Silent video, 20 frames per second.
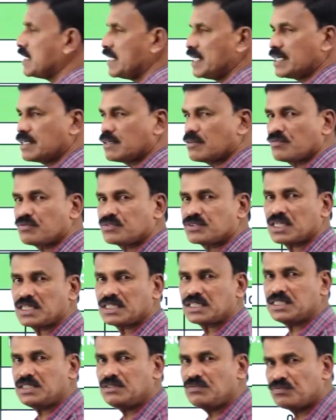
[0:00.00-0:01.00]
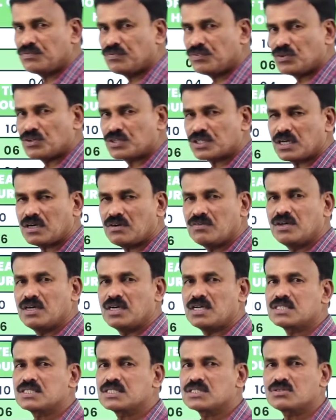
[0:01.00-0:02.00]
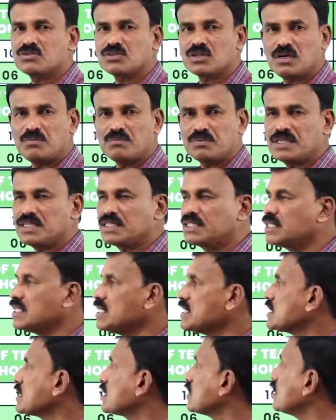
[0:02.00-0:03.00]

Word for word: take thirty-four hours to complete this.